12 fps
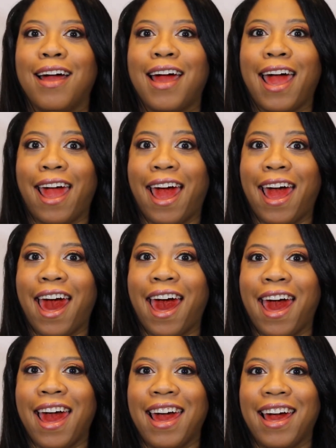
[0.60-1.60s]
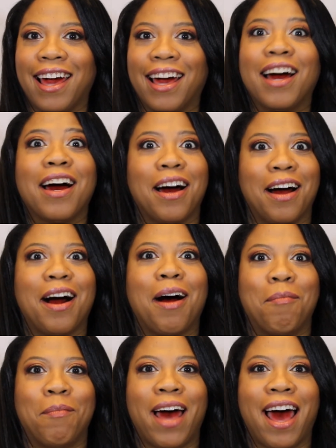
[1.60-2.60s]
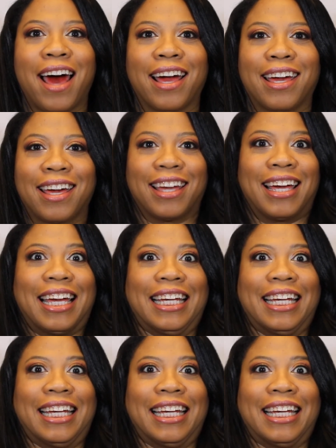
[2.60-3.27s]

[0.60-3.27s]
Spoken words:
Hey, hey, hey, I'm back.